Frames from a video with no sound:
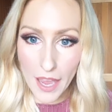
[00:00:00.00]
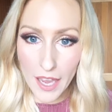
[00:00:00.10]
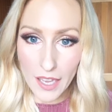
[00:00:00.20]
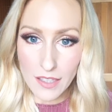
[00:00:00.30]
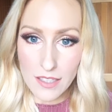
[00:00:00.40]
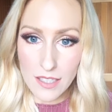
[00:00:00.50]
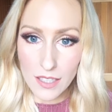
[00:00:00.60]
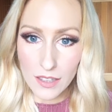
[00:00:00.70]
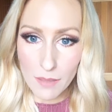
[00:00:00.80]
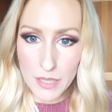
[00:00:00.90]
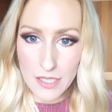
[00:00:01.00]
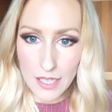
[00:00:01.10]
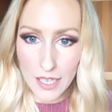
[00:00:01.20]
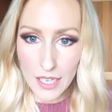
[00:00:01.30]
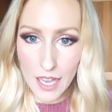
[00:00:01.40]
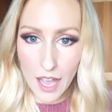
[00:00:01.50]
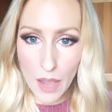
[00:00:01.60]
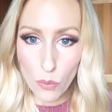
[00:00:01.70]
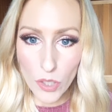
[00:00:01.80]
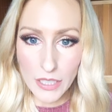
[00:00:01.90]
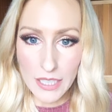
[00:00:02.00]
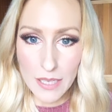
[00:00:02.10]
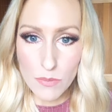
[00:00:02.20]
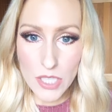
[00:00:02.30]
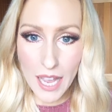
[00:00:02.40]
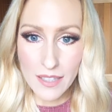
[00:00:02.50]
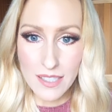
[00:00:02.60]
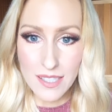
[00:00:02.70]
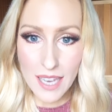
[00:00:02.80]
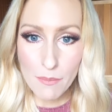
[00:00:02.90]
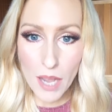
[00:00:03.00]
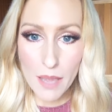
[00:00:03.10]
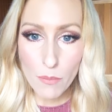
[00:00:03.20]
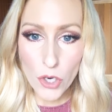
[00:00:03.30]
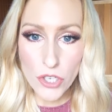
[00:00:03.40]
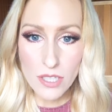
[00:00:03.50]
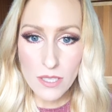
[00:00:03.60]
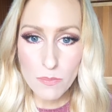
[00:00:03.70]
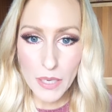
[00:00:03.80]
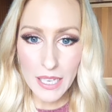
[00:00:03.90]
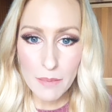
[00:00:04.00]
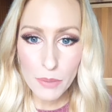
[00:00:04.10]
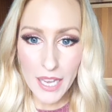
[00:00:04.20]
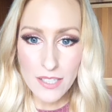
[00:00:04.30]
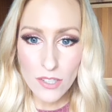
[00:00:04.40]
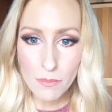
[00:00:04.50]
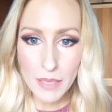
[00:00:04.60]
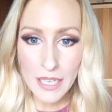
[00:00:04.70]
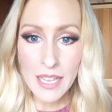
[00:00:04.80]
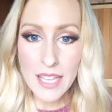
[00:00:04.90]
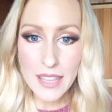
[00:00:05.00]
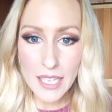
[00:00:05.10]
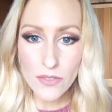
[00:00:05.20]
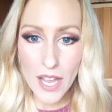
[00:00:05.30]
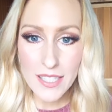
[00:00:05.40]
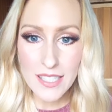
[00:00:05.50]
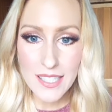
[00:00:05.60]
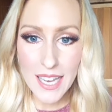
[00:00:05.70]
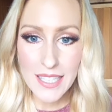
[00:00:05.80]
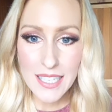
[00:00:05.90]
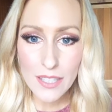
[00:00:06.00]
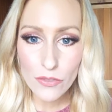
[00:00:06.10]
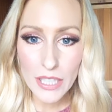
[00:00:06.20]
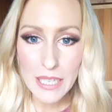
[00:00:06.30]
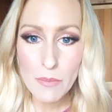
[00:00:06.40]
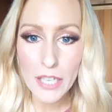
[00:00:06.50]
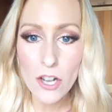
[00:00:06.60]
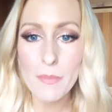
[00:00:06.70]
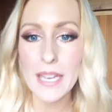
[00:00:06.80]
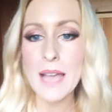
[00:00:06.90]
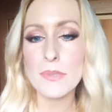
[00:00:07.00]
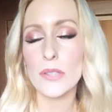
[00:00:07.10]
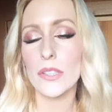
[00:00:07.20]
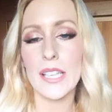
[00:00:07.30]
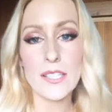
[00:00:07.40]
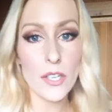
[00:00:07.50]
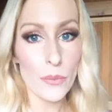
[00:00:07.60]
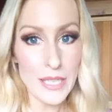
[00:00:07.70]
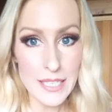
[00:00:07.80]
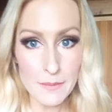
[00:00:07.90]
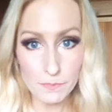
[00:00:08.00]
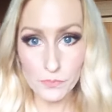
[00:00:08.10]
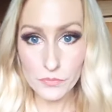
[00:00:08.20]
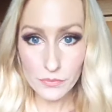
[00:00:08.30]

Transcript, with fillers: and let me see here i wanted him to understand my emotions but he plays on me thanks for understanding and reading my comment absolutely so wendy